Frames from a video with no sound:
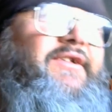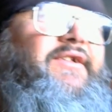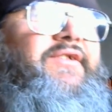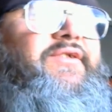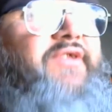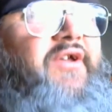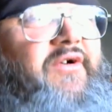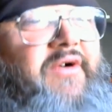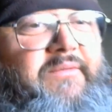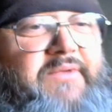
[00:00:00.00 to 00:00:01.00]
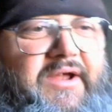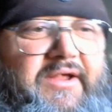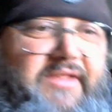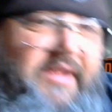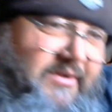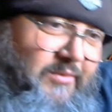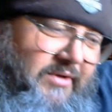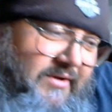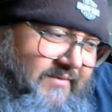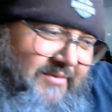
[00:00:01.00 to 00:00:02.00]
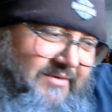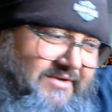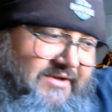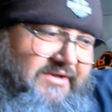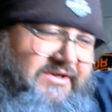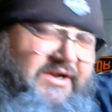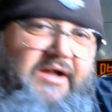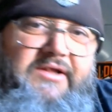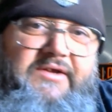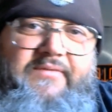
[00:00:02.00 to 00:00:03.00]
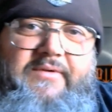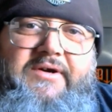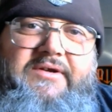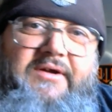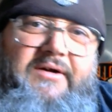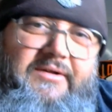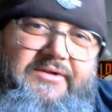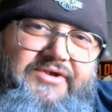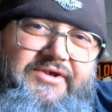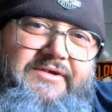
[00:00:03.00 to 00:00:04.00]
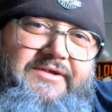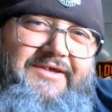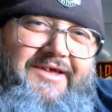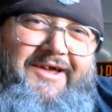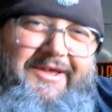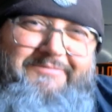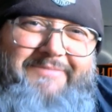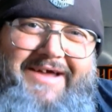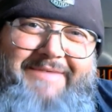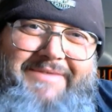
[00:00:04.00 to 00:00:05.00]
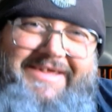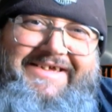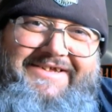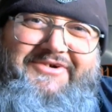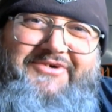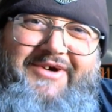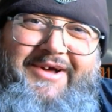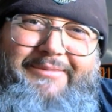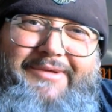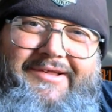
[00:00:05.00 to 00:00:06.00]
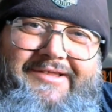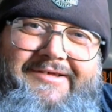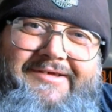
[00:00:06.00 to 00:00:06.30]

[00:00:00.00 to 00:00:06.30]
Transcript: So I'm kind of thinking, well, if it was a challenge for adults, I might be in trouble.